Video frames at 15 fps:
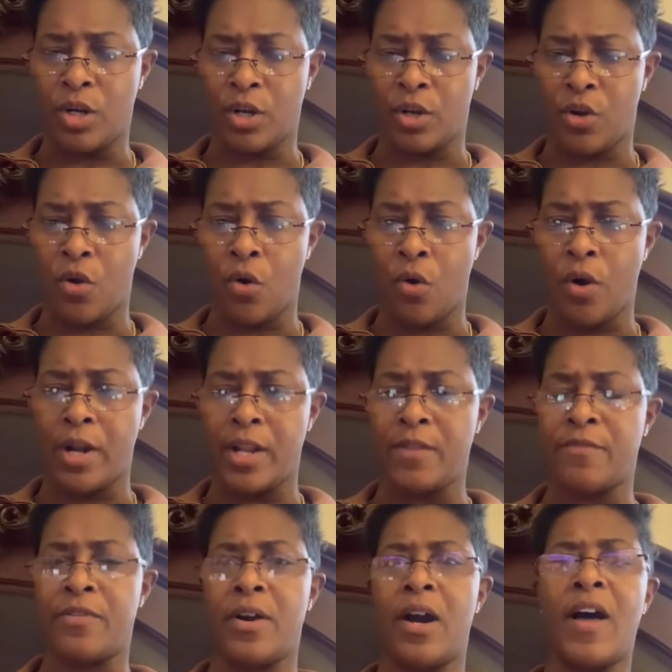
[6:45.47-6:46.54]
accord and
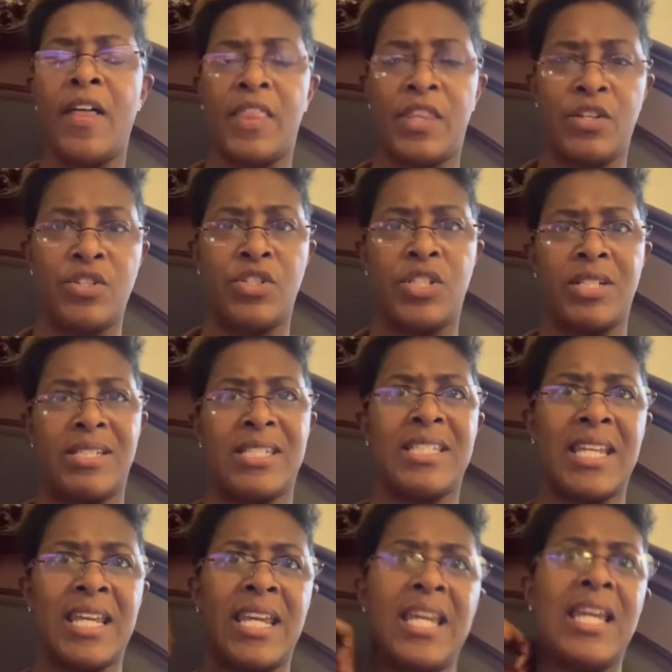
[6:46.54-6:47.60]
for others to
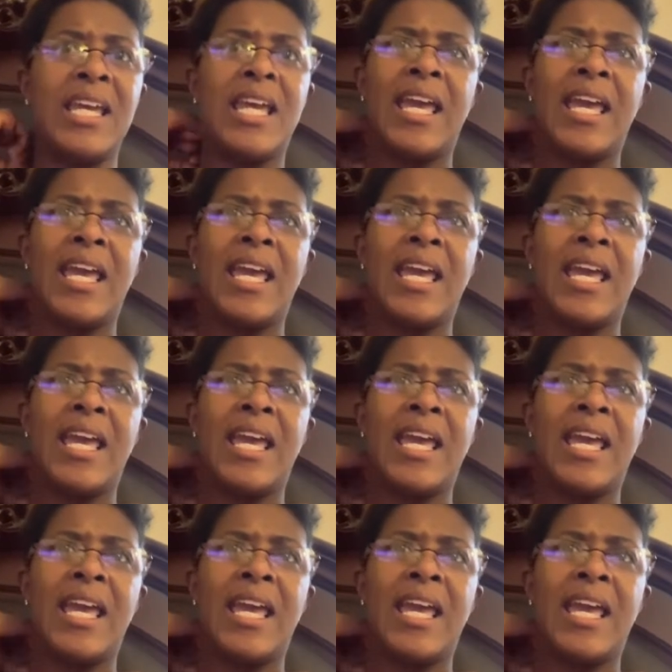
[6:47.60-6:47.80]
see